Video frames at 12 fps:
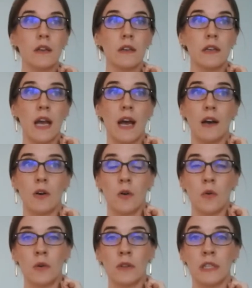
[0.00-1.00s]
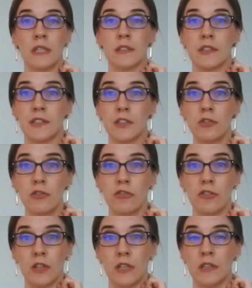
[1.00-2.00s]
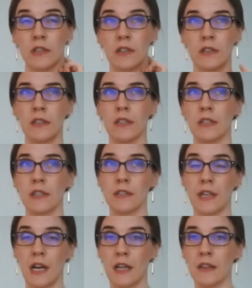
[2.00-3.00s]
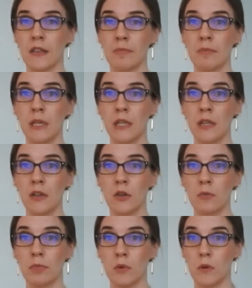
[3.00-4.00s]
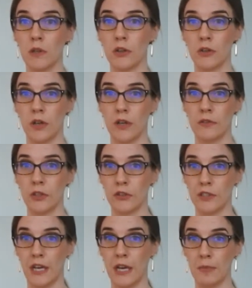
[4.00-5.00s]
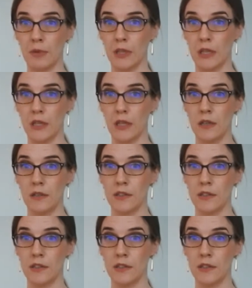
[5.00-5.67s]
Now the insertion is on the medial border of your scapula.